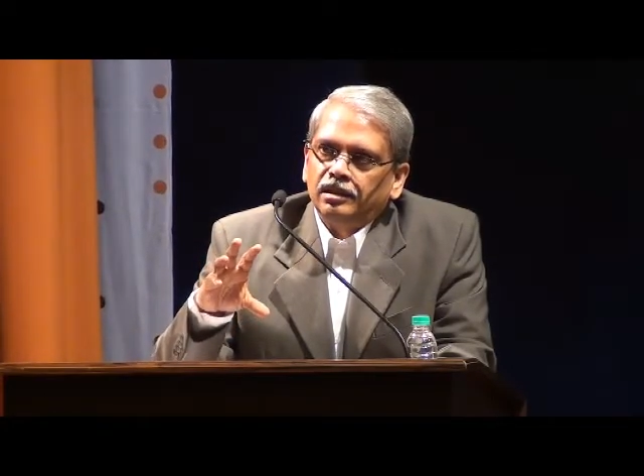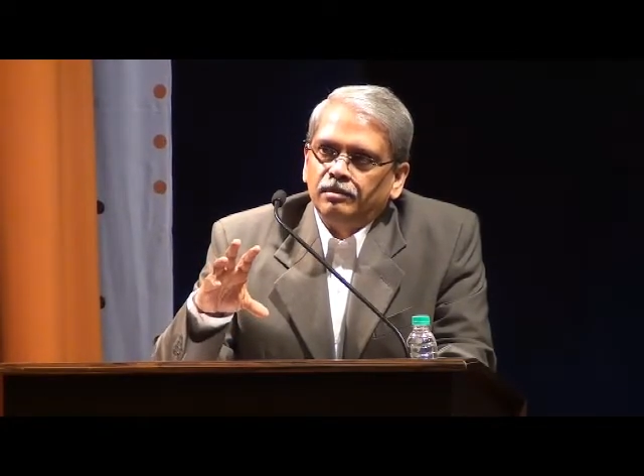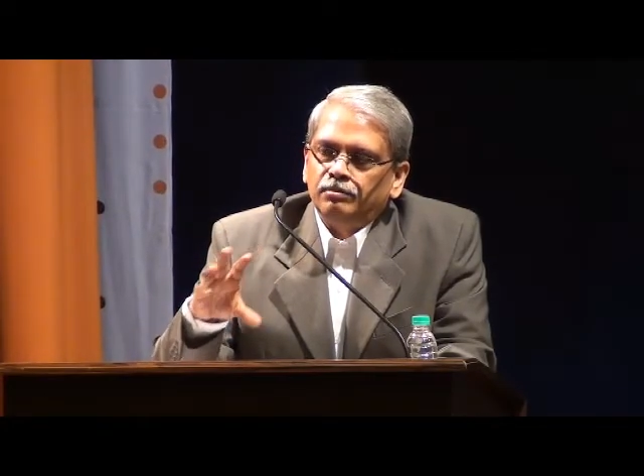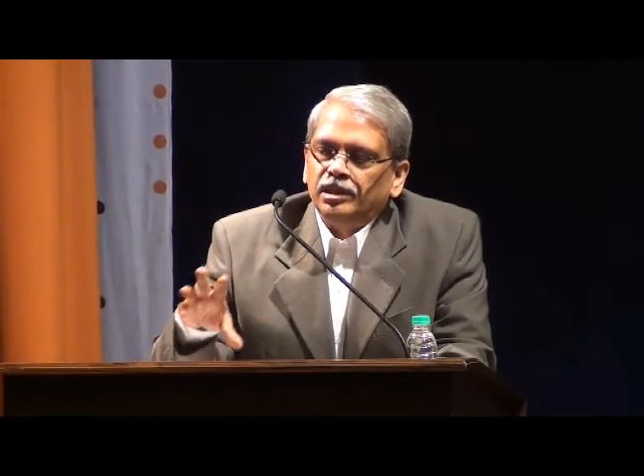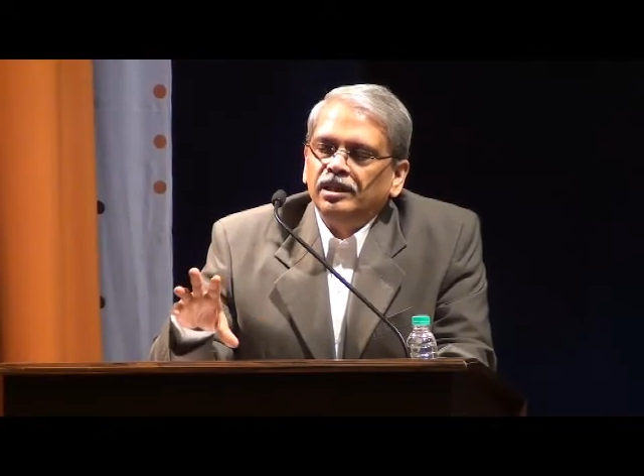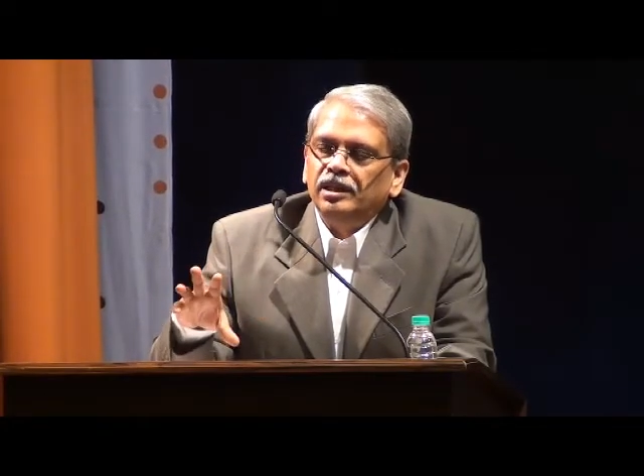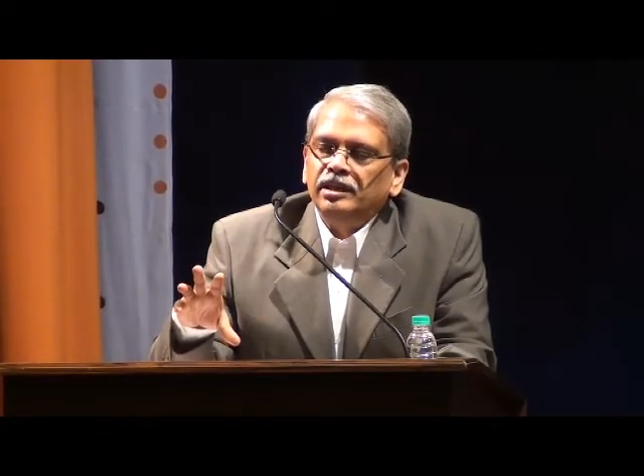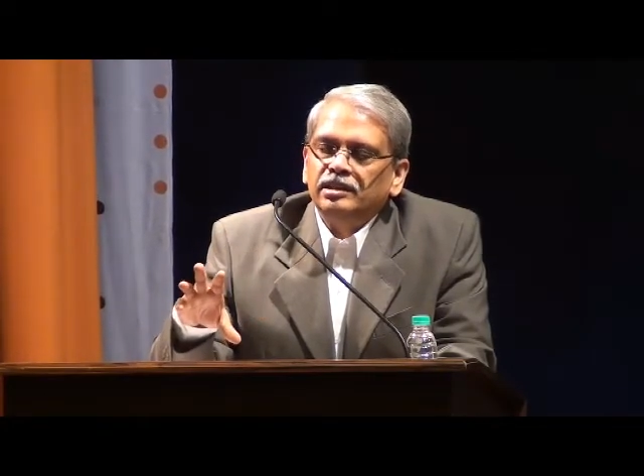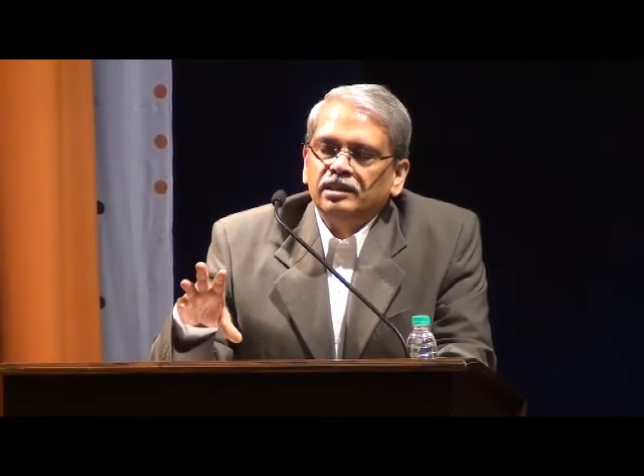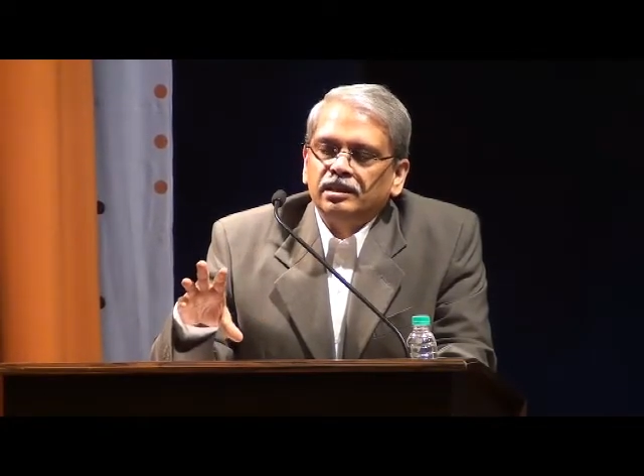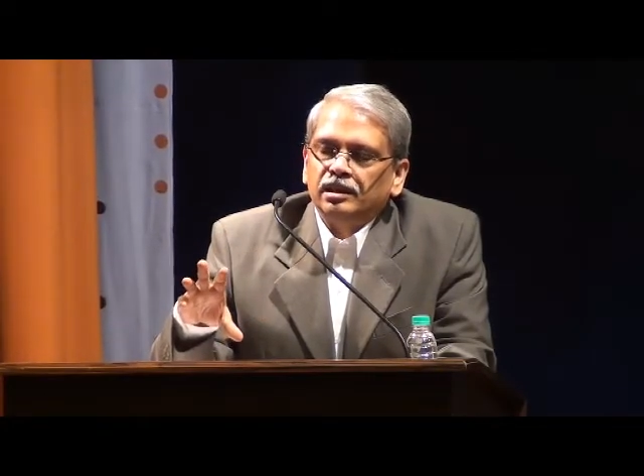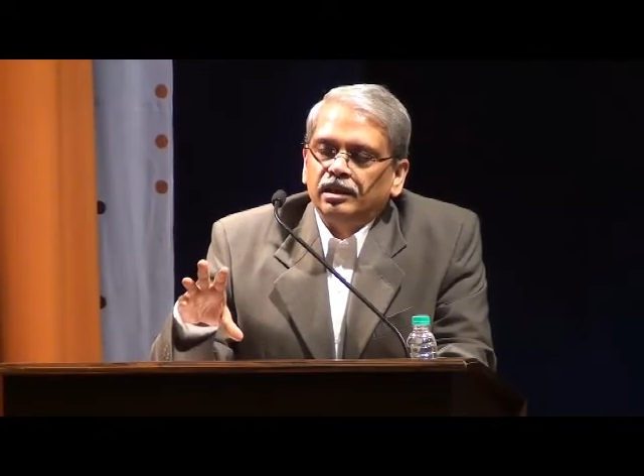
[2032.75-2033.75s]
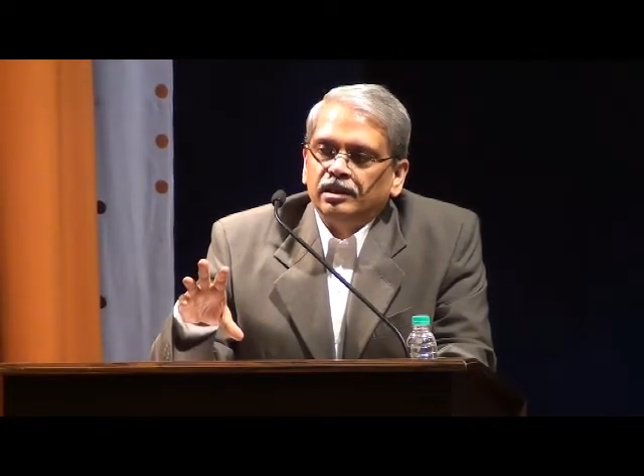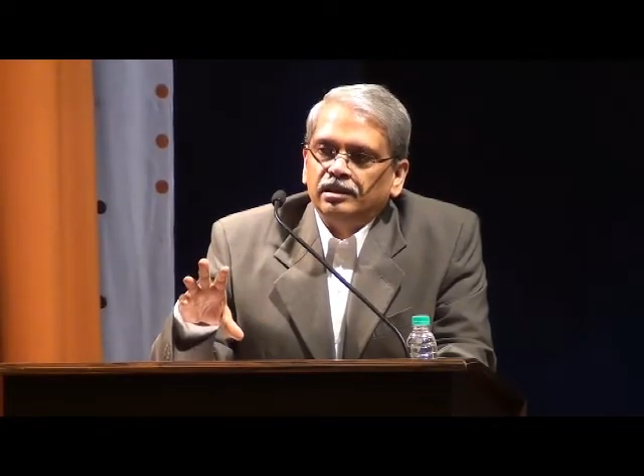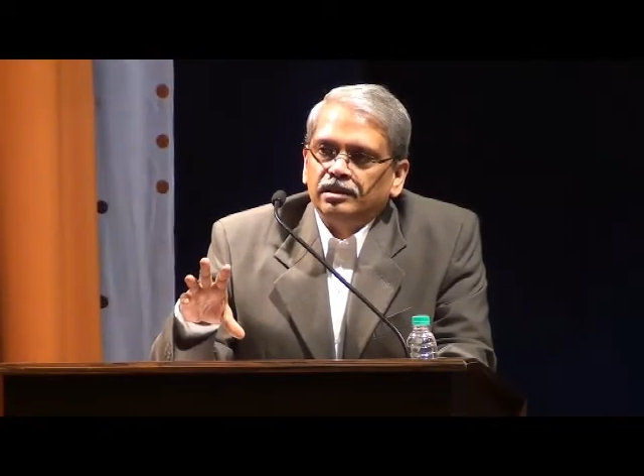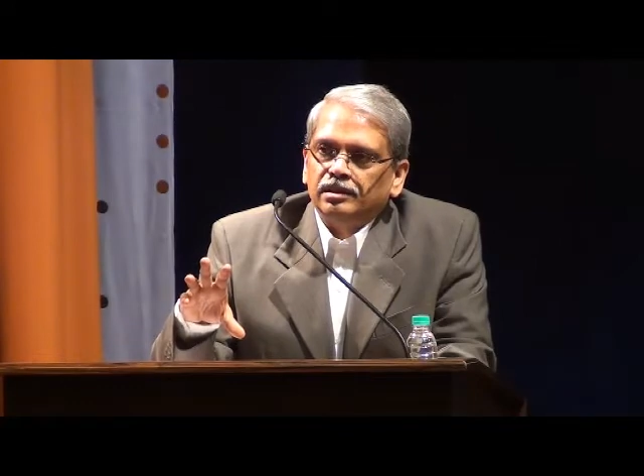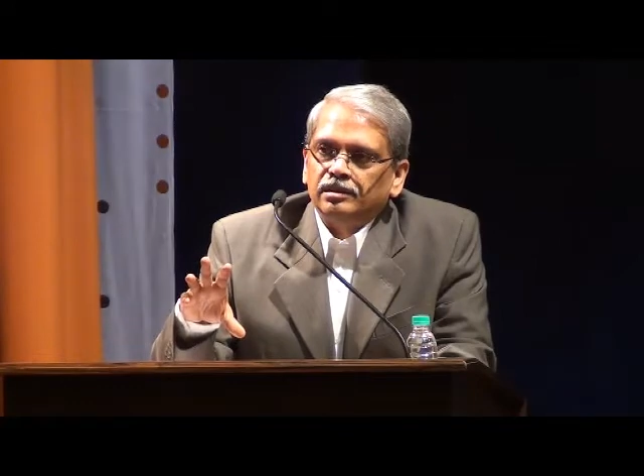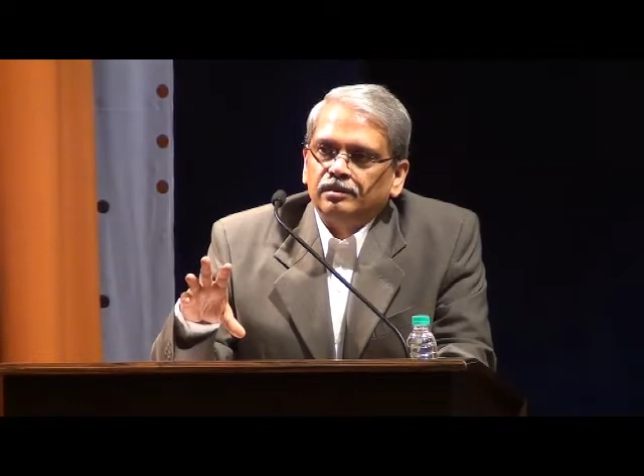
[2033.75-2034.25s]
completely
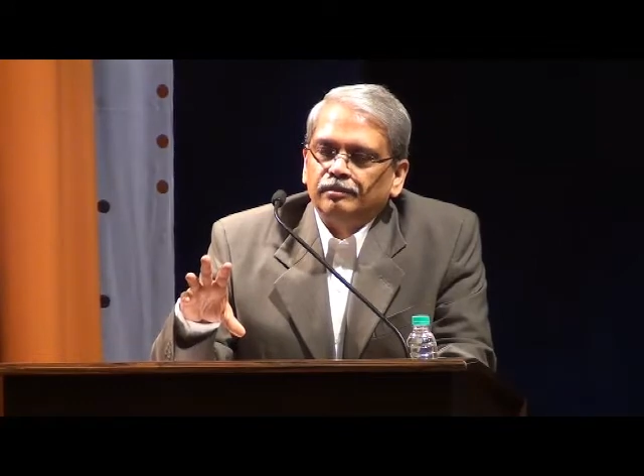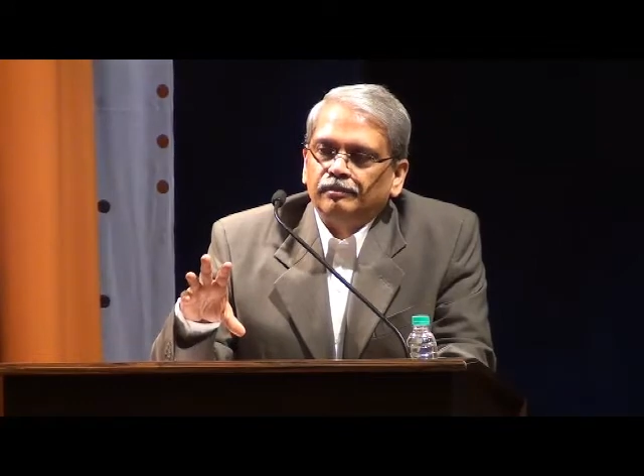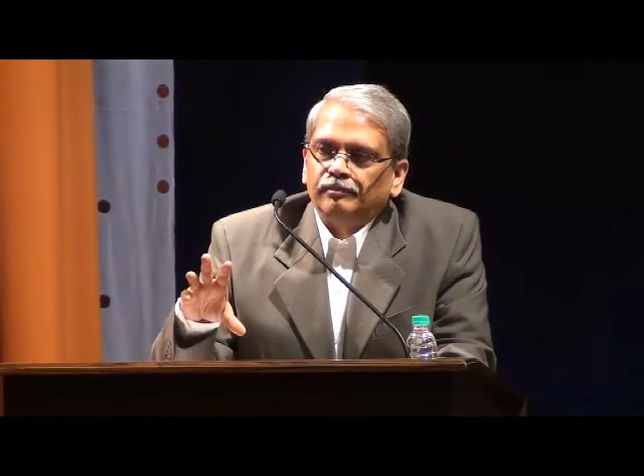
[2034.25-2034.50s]
interconnected.